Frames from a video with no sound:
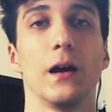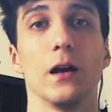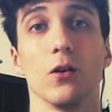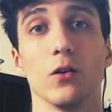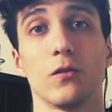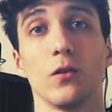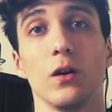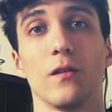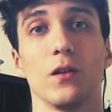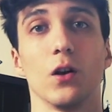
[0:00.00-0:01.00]
and also
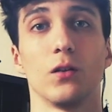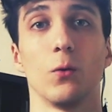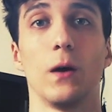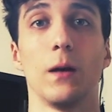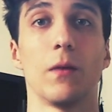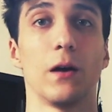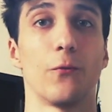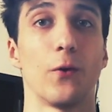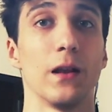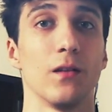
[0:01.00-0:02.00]
it's not the way my
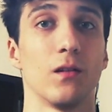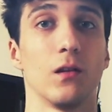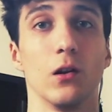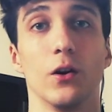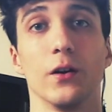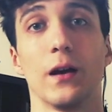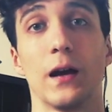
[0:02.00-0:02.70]
friends learn the